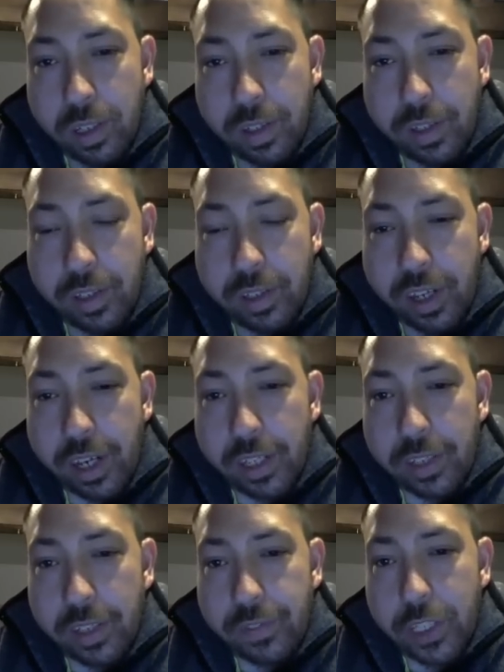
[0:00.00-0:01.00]
the tank
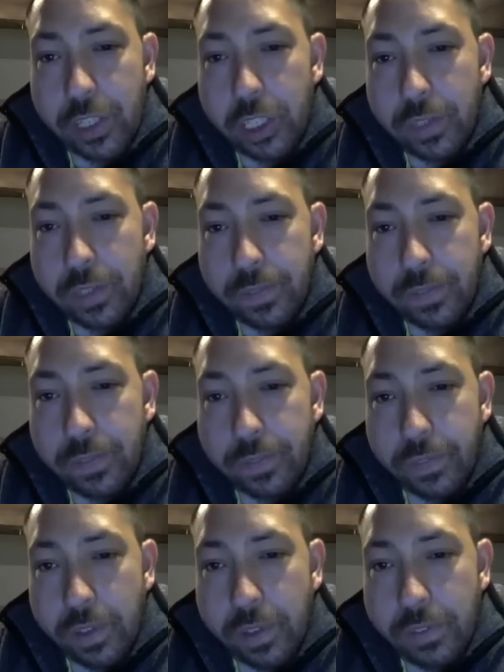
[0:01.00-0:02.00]
division
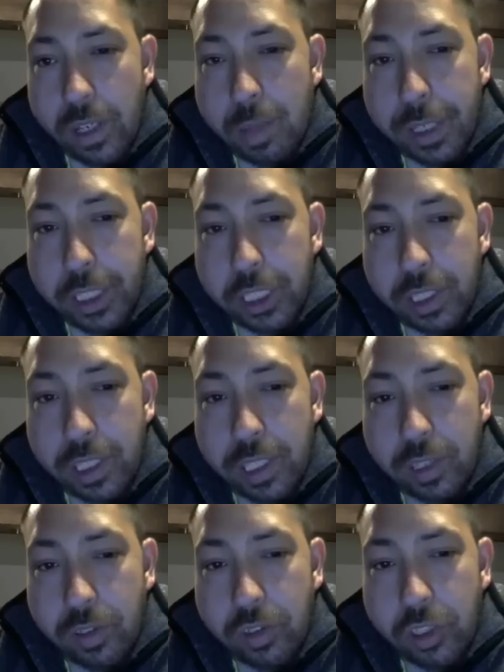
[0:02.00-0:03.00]
are mentioned in an
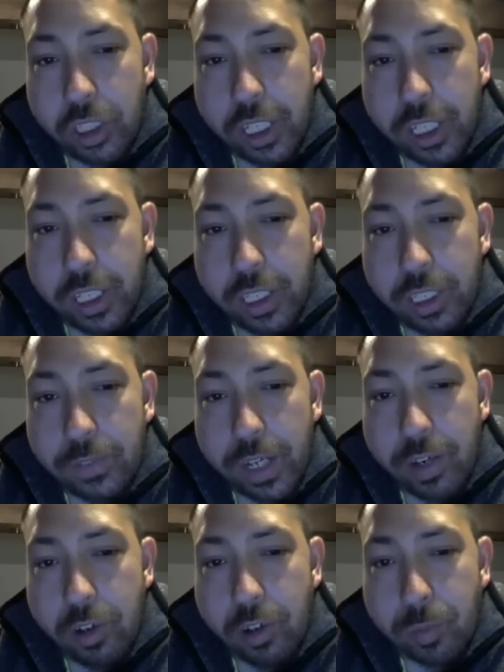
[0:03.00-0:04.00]
exchange of
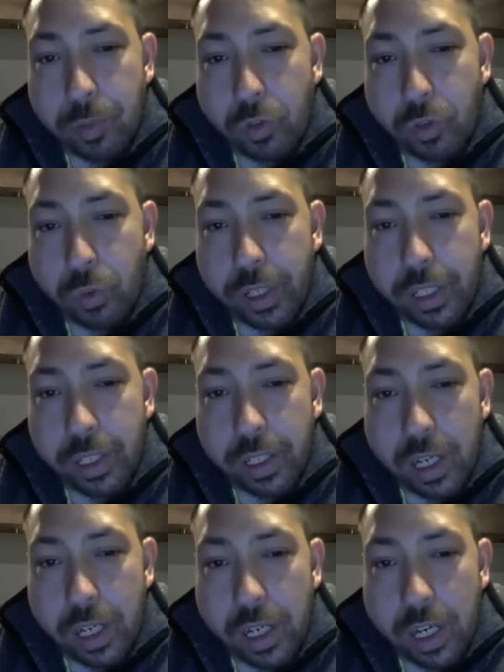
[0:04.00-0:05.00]
letters between
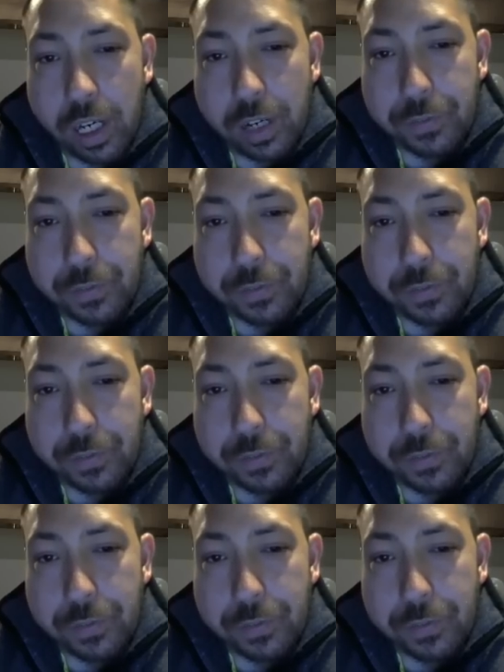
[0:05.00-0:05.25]
uh,